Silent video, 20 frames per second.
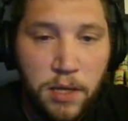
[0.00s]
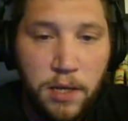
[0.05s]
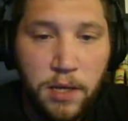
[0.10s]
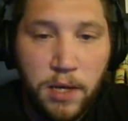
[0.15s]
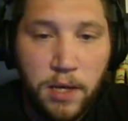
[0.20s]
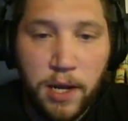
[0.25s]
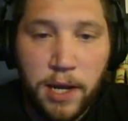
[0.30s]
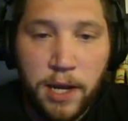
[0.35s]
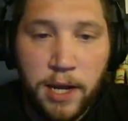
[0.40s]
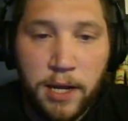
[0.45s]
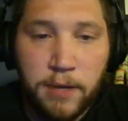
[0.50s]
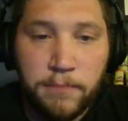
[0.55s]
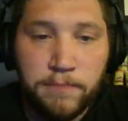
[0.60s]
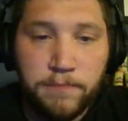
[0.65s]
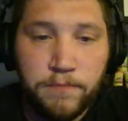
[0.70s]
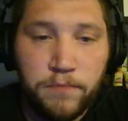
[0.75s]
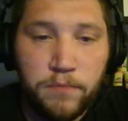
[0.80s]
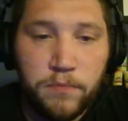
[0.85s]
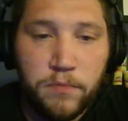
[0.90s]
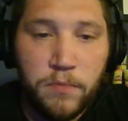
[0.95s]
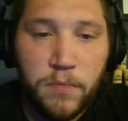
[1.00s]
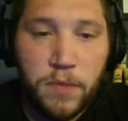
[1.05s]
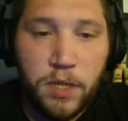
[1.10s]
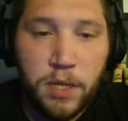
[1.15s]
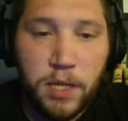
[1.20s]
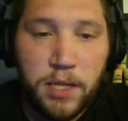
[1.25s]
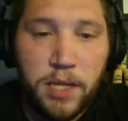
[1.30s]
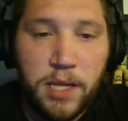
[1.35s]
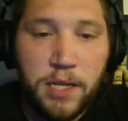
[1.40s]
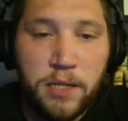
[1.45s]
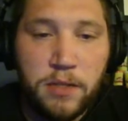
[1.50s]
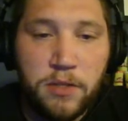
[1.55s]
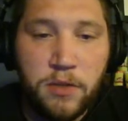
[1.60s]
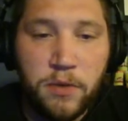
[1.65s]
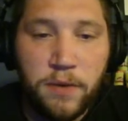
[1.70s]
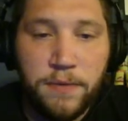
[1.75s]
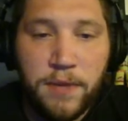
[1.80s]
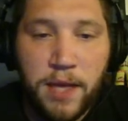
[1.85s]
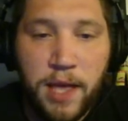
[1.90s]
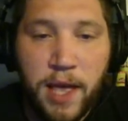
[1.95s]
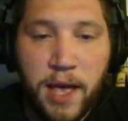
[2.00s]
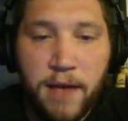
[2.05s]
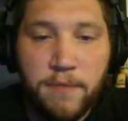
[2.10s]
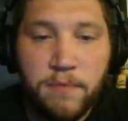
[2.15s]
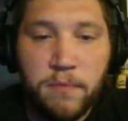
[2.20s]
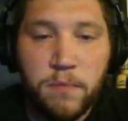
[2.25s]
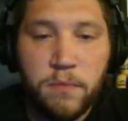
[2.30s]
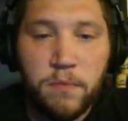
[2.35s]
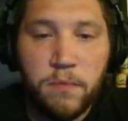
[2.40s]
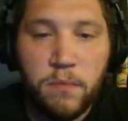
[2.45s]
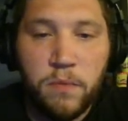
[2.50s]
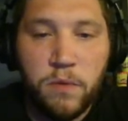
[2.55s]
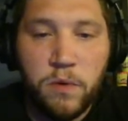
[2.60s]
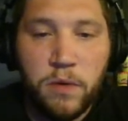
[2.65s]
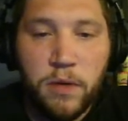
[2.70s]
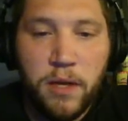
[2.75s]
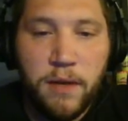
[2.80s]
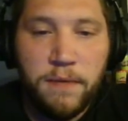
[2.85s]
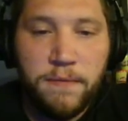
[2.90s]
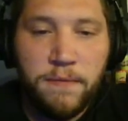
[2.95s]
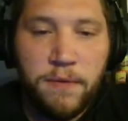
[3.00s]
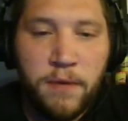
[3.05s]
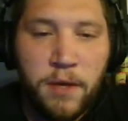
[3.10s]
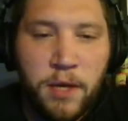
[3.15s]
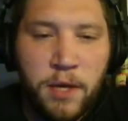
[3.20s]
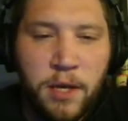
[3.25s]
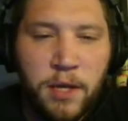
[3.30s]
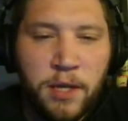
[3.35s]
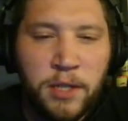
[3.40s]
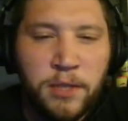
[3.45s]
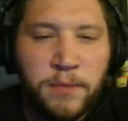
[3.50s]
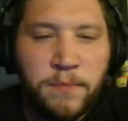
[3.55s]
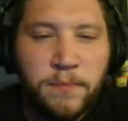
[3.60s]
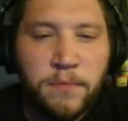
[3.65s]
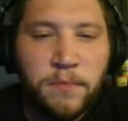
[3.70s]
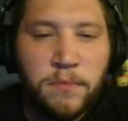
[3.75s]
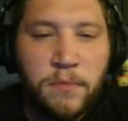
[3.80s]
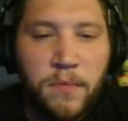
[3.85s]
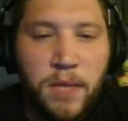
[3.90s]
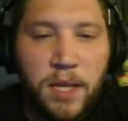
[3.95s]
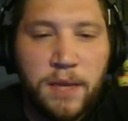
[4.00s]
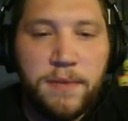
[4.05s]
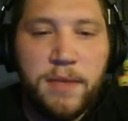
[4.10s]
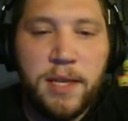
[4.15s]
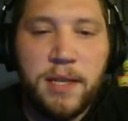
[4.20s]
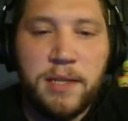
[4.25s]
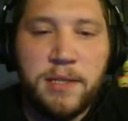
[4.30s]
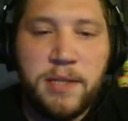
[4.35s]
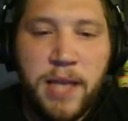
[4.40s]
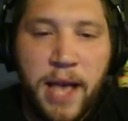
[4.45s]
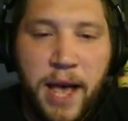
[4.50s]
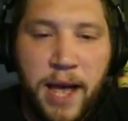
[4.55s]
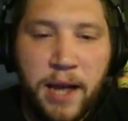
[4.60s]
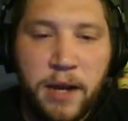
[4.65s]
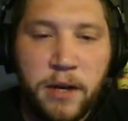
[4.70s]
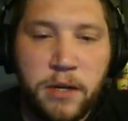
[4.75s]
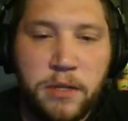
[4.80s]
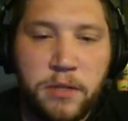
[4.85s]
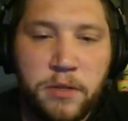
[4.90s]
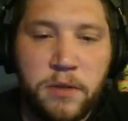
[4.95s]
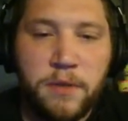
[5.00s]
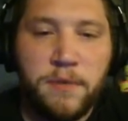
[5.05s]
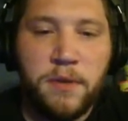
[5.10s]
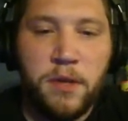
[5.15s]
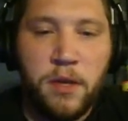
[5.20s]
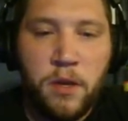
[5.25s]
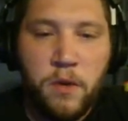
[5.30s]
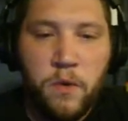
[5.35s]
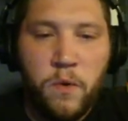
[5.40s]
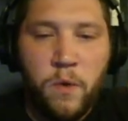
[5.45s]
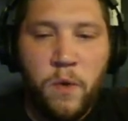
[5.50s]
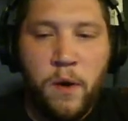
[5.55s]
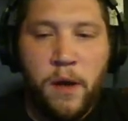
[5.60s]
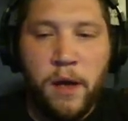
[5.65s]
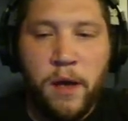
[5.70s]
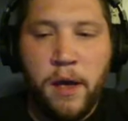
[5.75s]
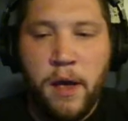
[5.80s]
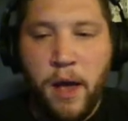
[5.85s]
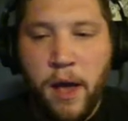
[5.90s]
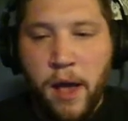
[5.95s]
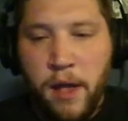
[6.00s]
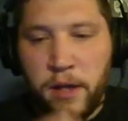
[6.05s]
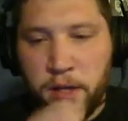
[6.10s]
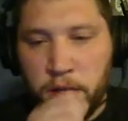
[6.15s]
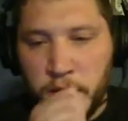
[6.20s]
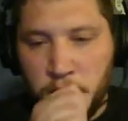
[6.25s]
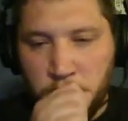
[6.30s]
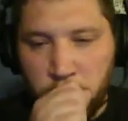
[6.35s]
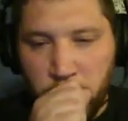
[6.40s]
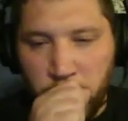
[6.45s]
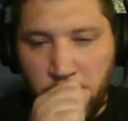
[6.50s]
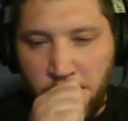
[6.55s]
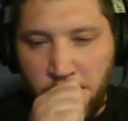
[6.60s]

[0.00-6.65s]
And then, so if they have, if the attacker, so if you, excuse me,